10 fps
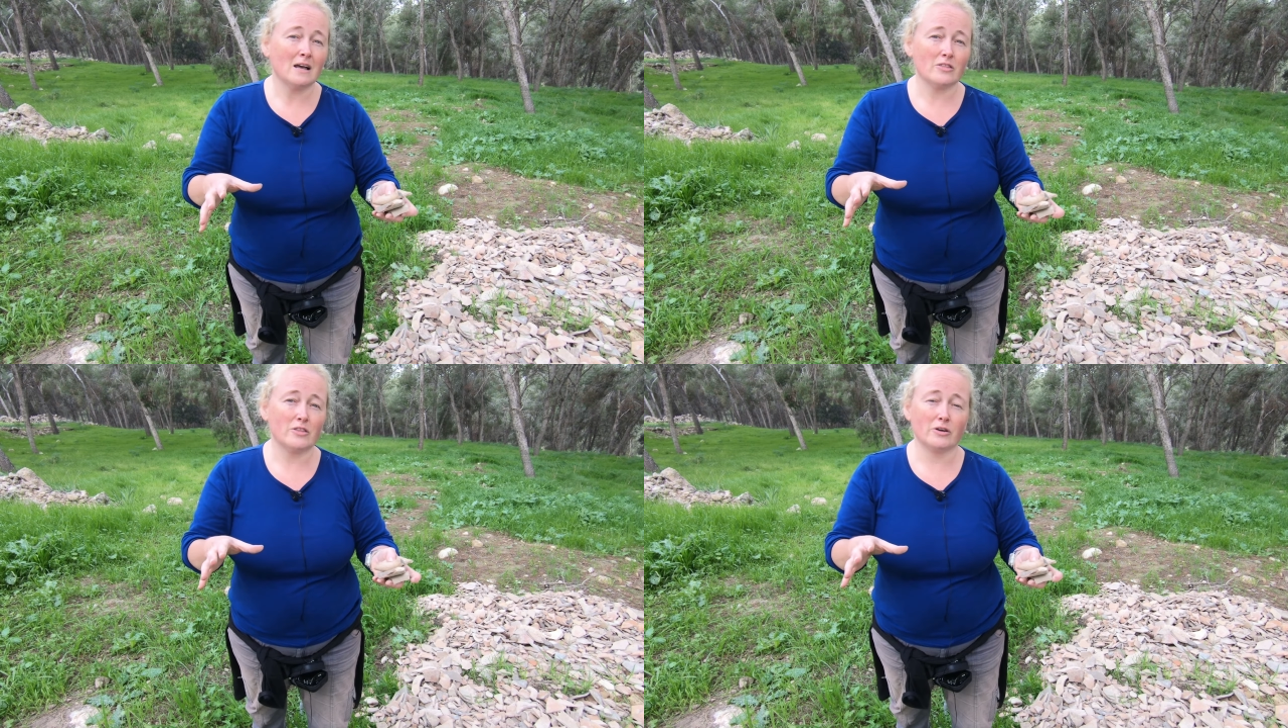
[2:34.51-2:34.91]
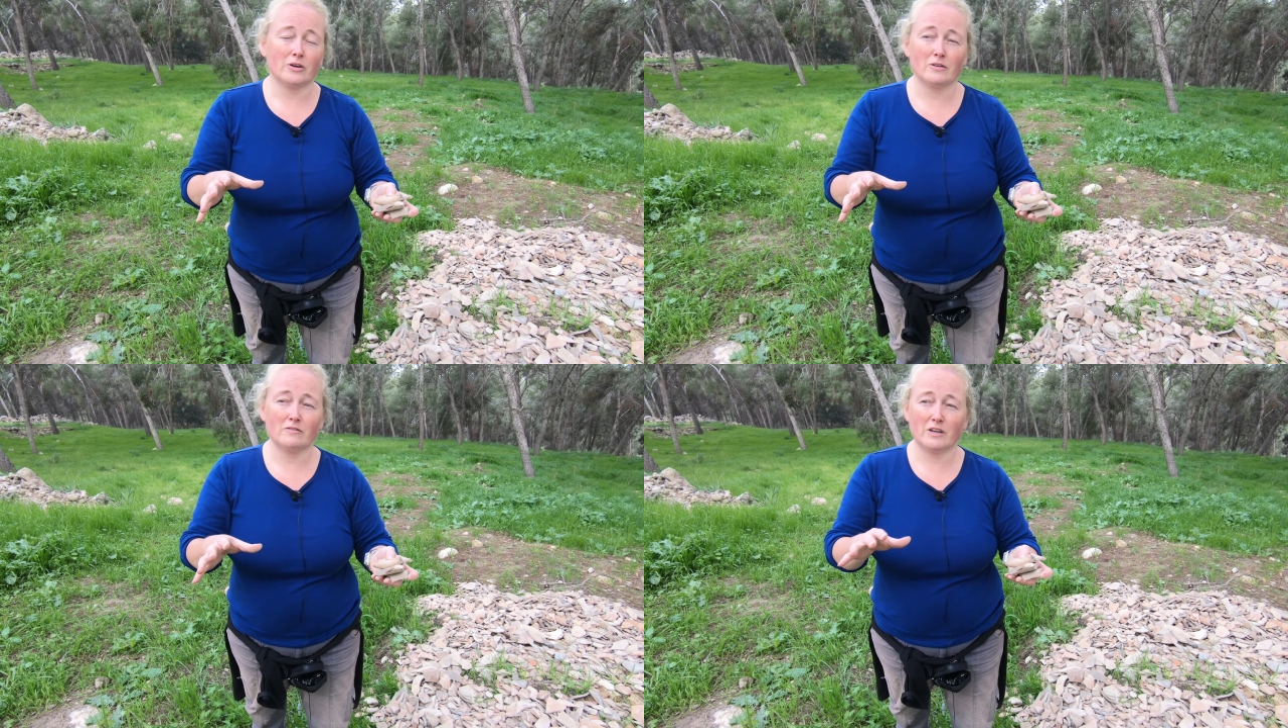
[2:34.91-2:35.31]

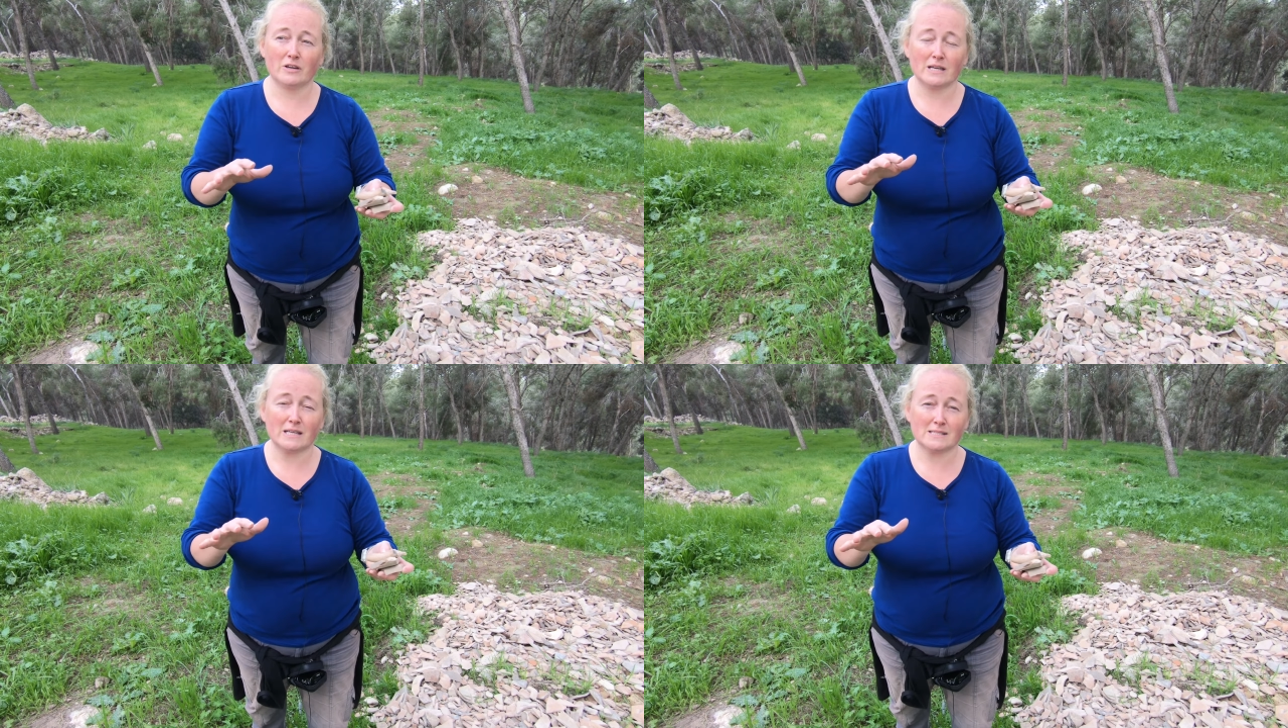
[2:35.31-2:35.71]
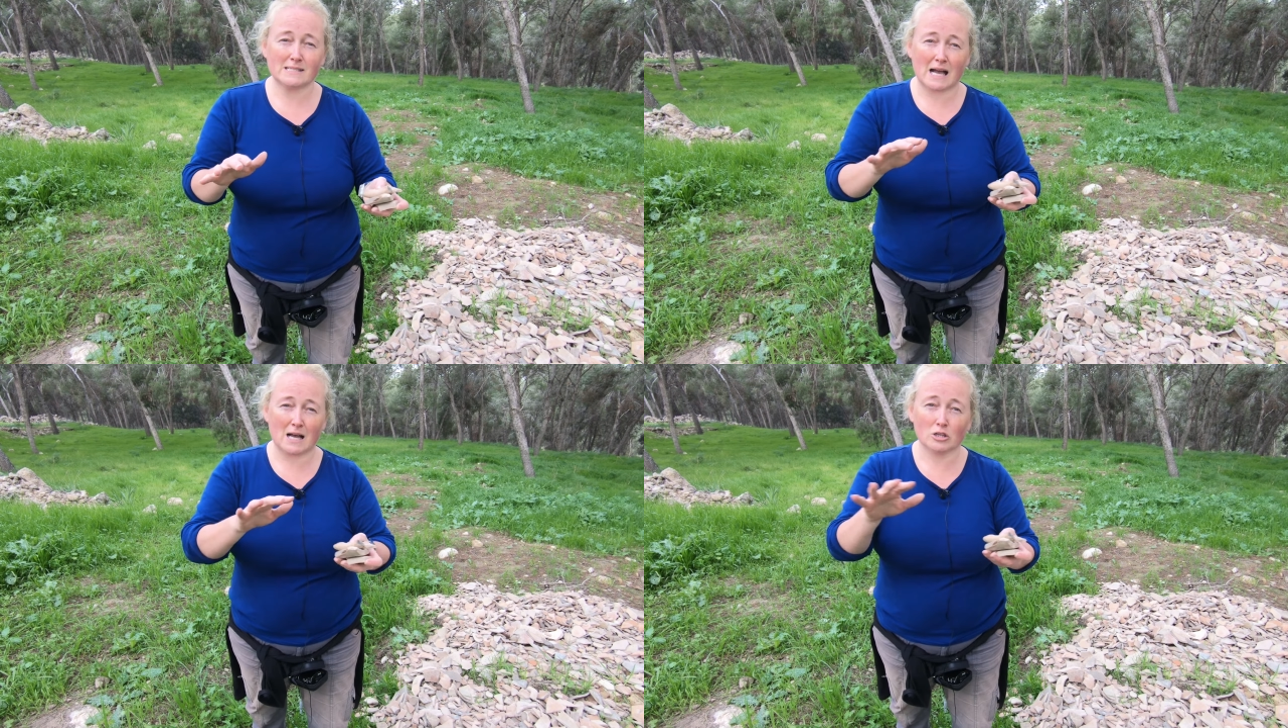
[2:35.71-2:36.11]
the
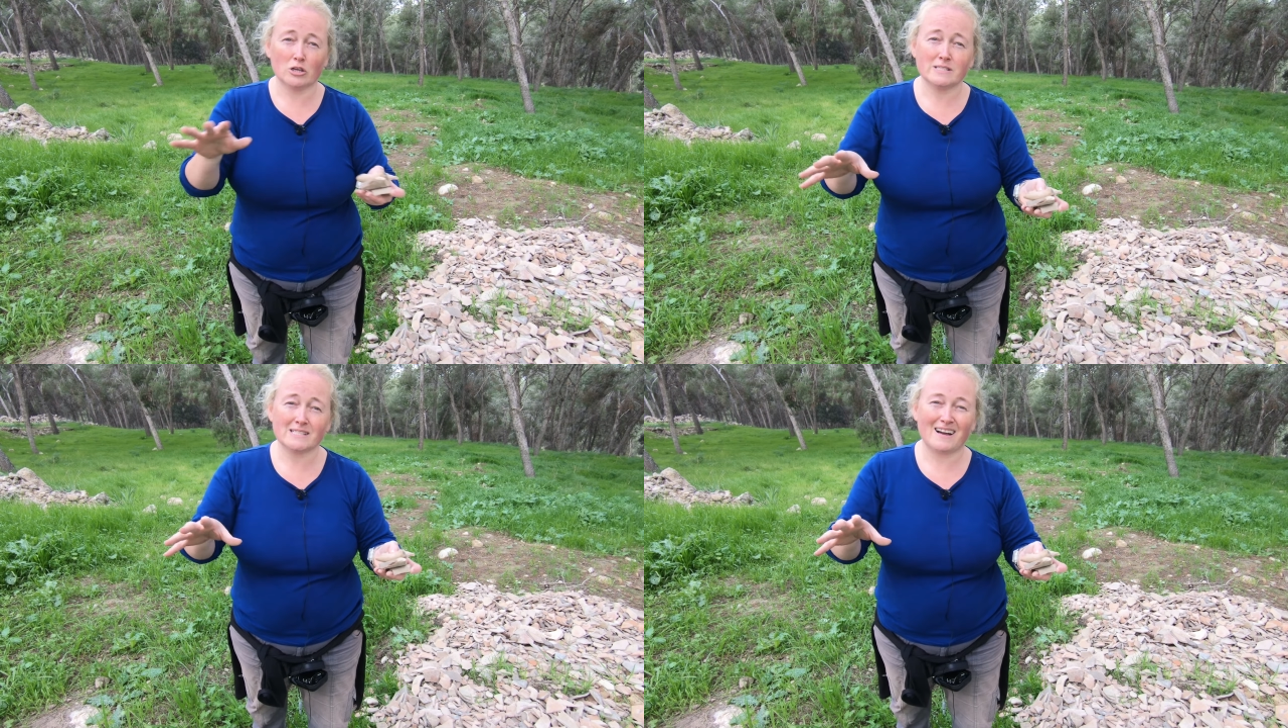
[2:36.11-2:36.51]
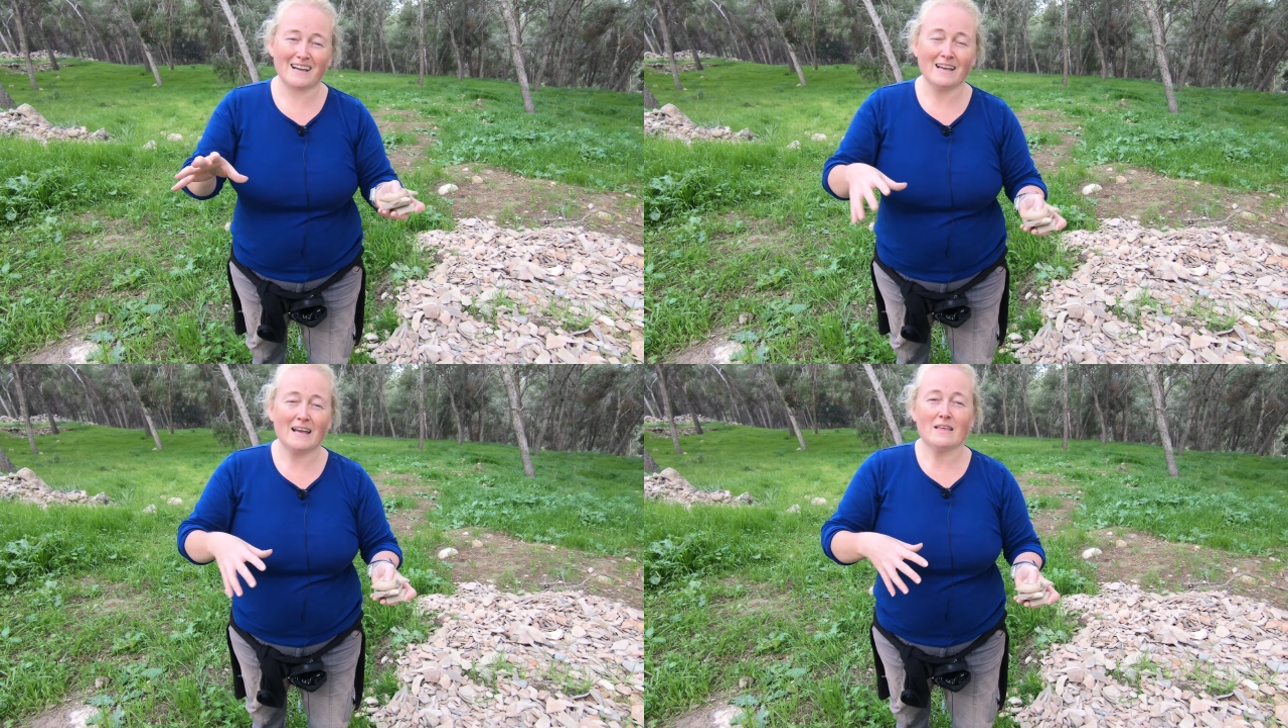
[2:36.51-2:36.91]
various loci,